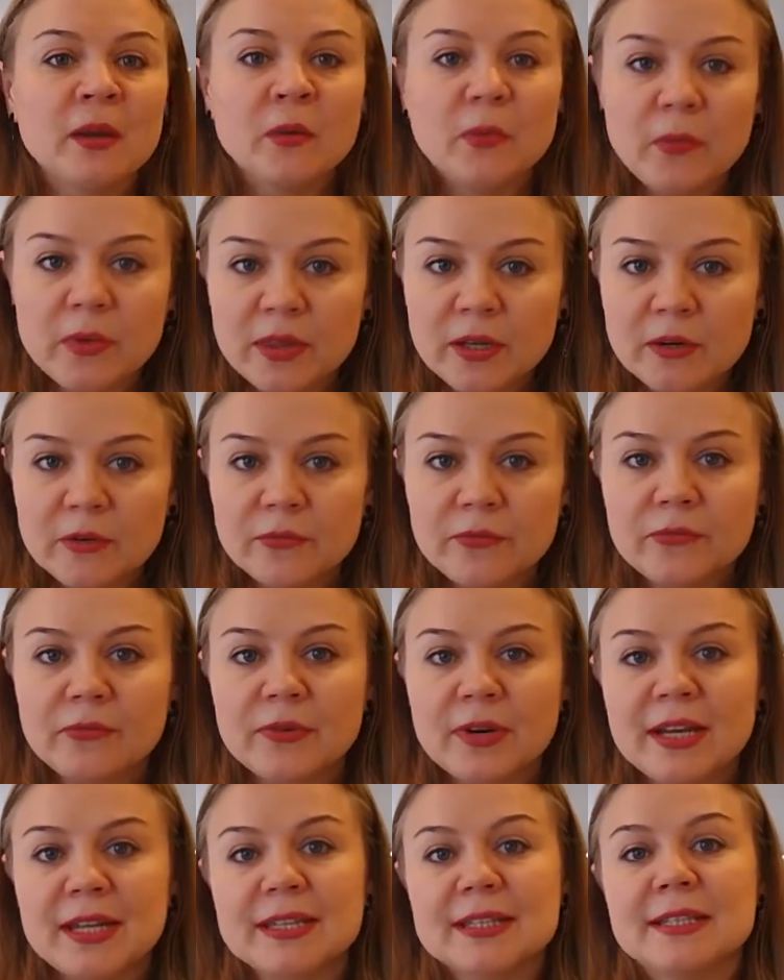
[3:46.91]
with our
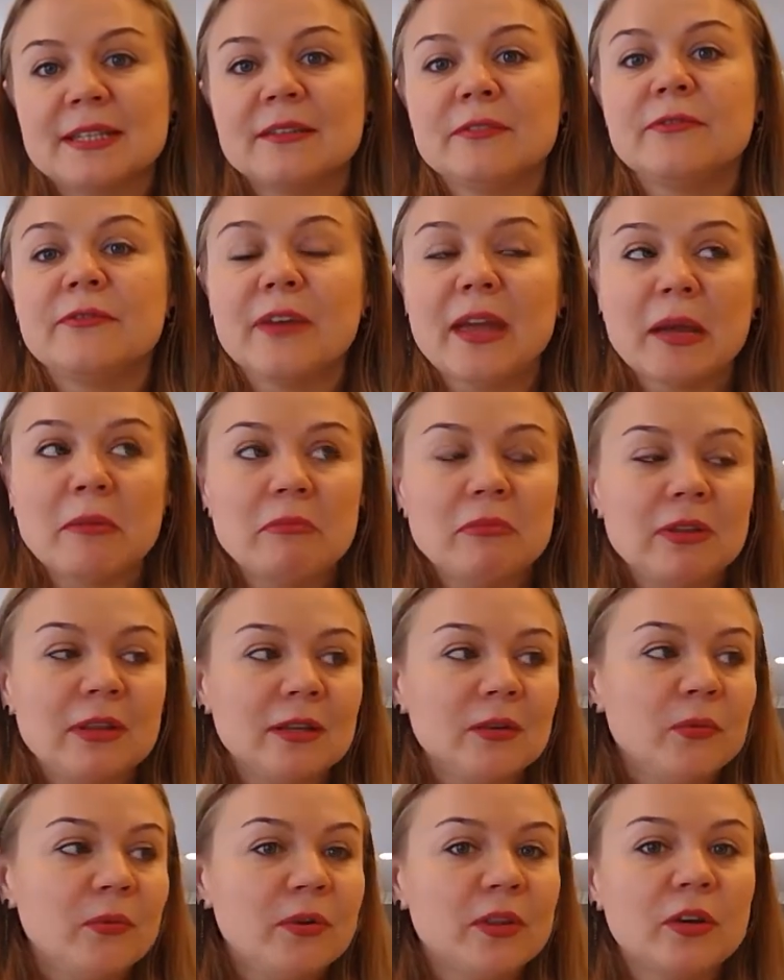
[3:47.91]
friends and
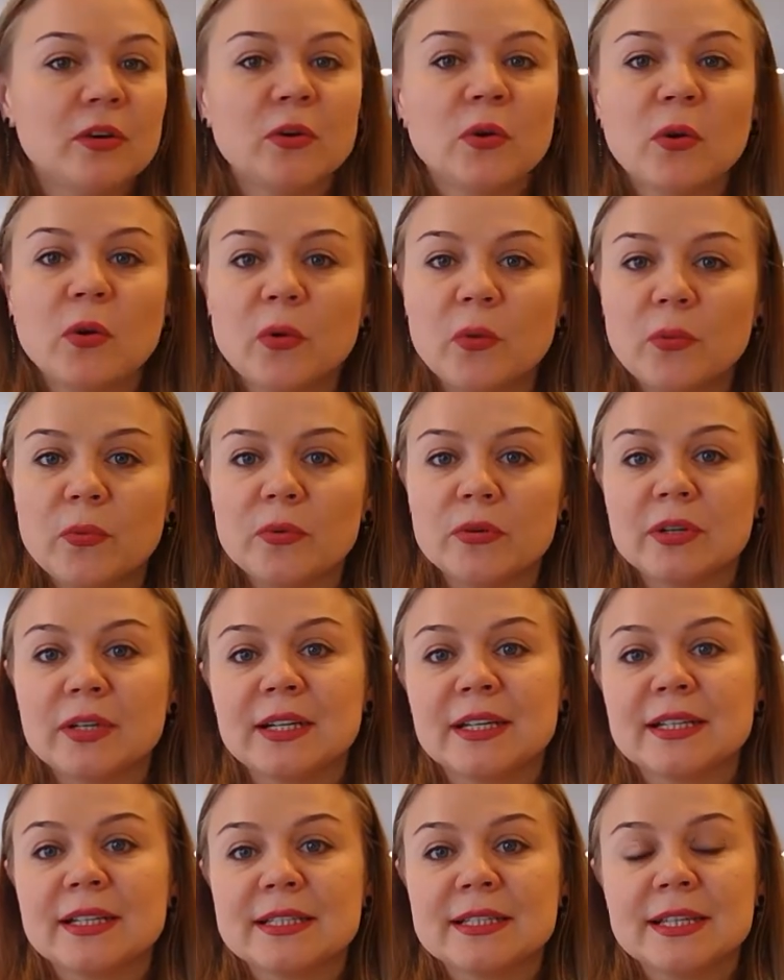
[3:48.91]
family, with our
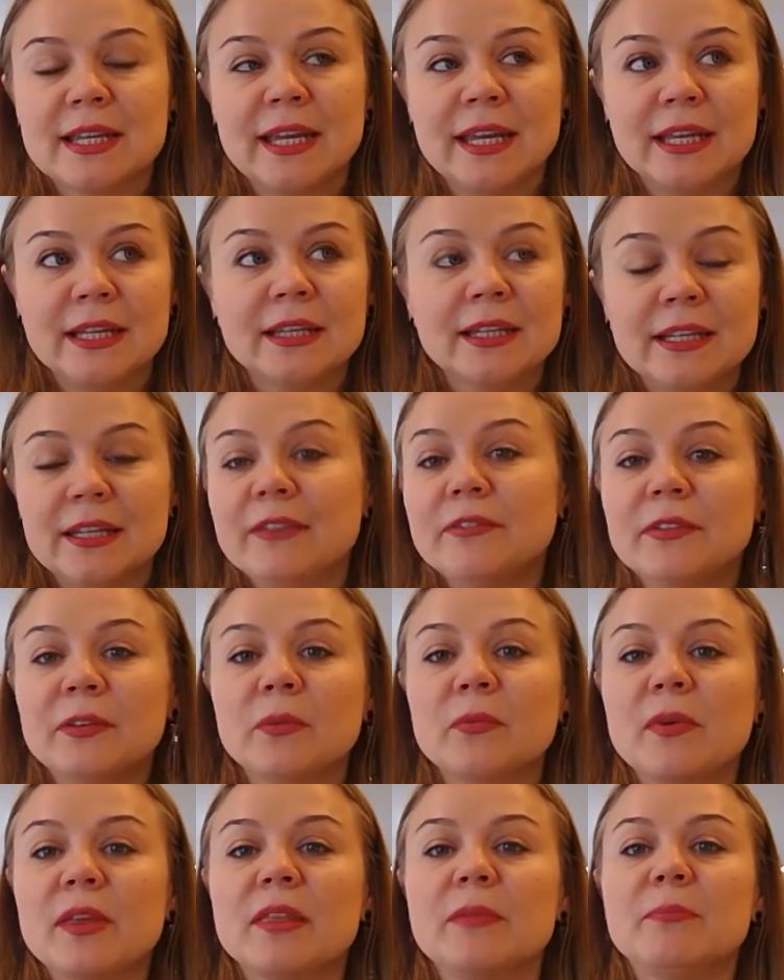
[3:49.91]
co-workers, and
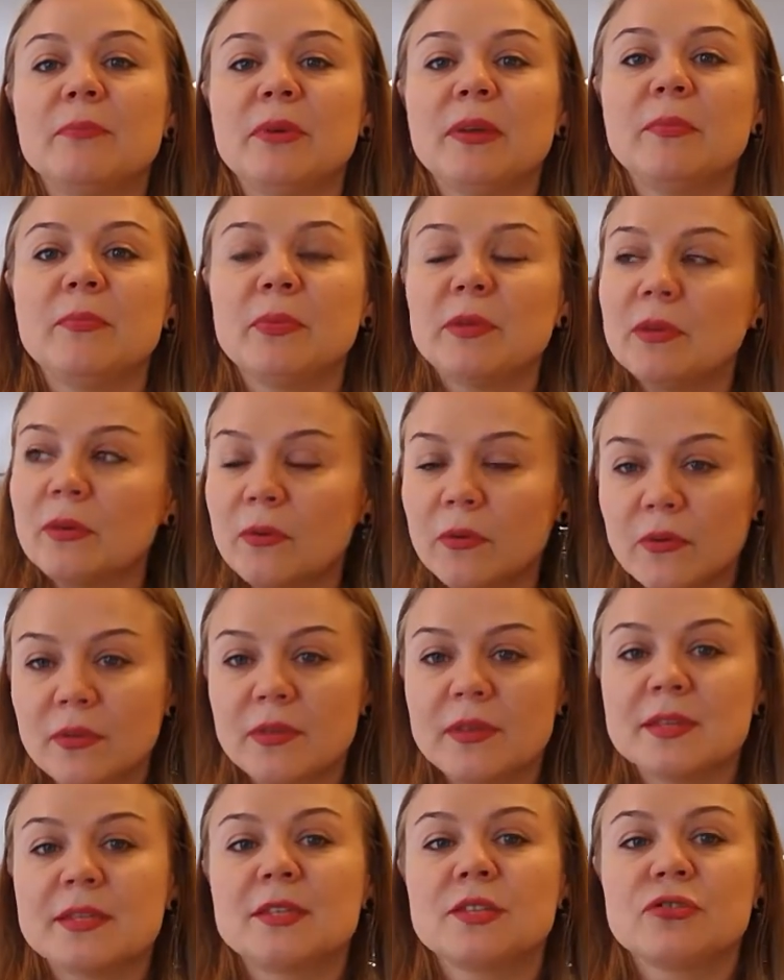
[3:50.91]
even with people on
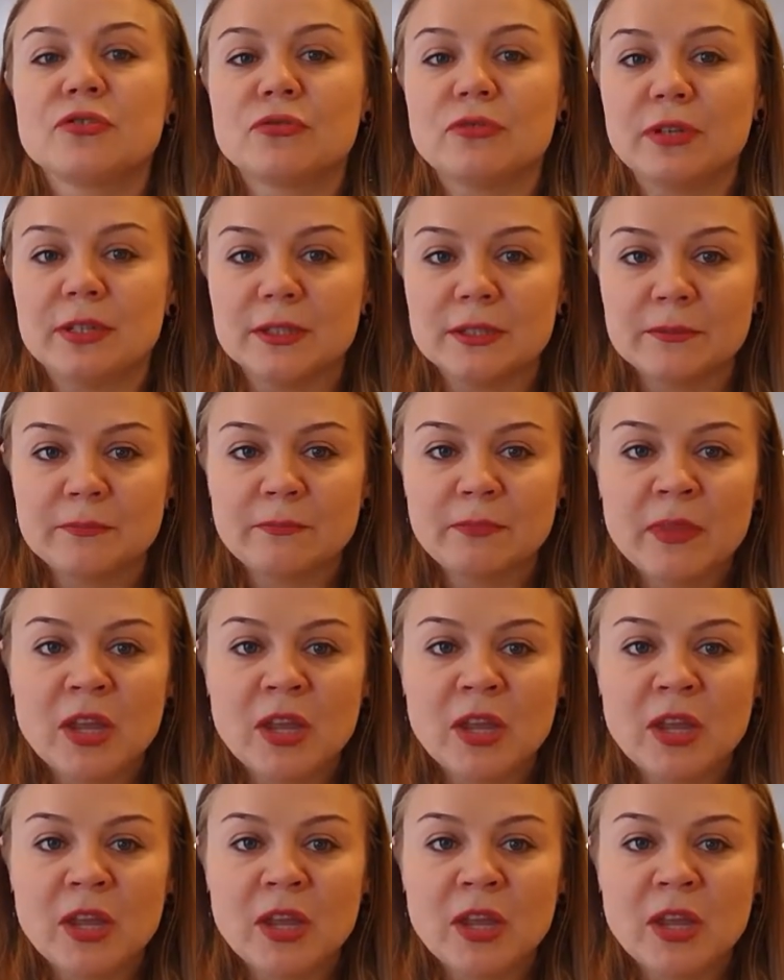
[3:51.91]
the street.